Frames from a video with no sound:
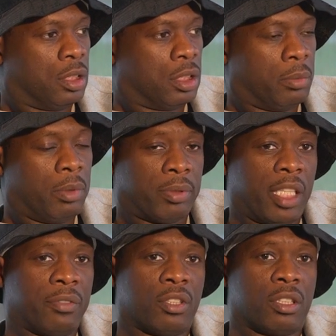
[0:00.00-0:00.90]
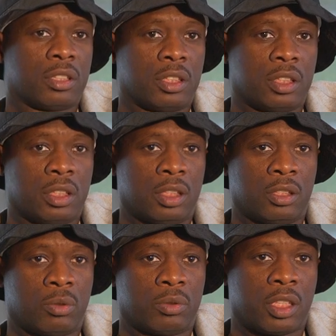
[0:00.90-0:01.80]
He said, "Let me play it for her, see, you
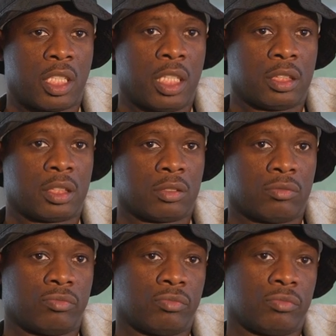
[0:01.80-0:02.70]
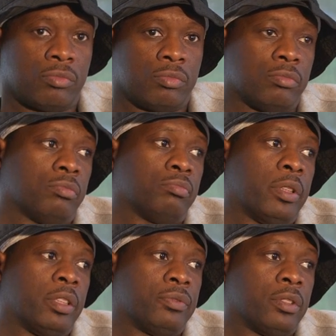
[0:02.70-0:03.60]
know, what she thinks."
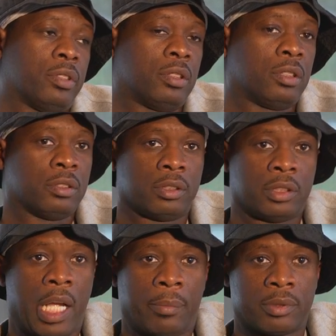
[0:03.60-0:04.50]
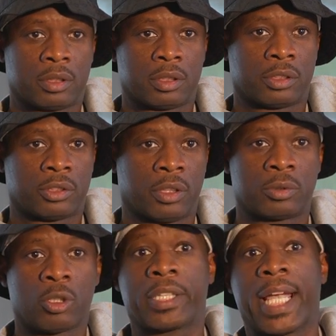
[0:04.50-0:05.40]
Played it for her, and it happened. So it
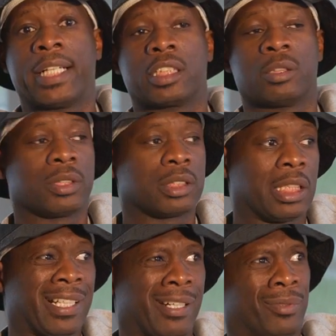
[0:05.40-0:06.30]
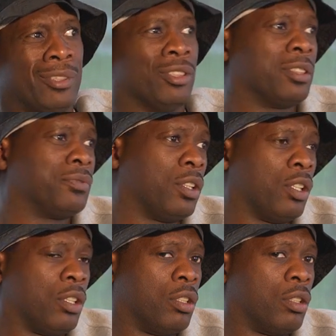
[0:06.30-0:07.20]
was organic. It wasn't like I went looking for
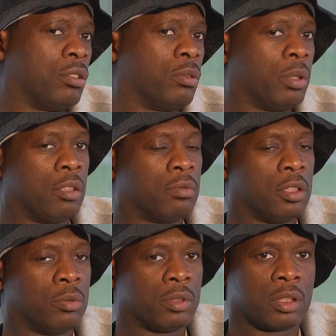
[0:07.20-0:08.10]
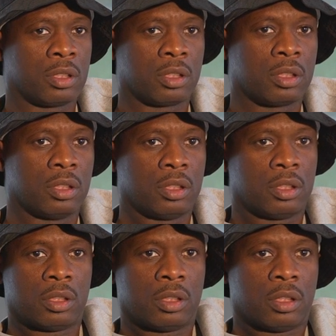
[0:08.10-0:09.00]
her or whatever. It was just,
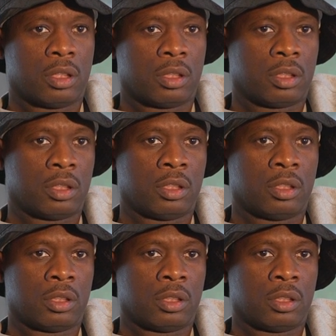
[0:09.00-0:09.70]
yeah. She